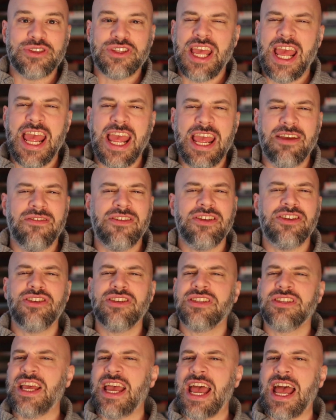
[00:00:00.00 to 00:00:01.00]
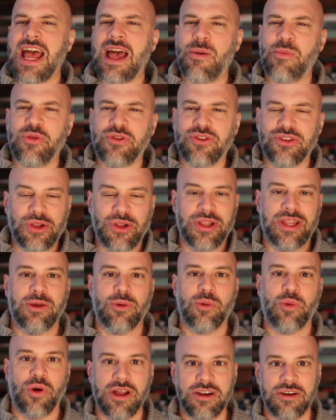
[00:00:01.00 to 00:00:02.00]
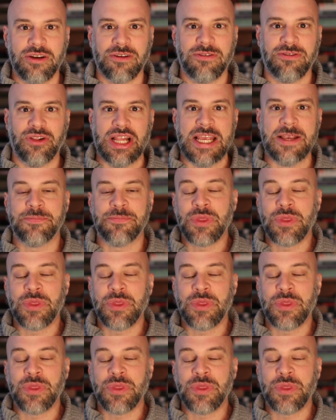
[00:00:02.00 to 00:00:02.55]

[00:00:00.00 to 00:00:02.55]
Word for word: cave just absolutely wonderfully,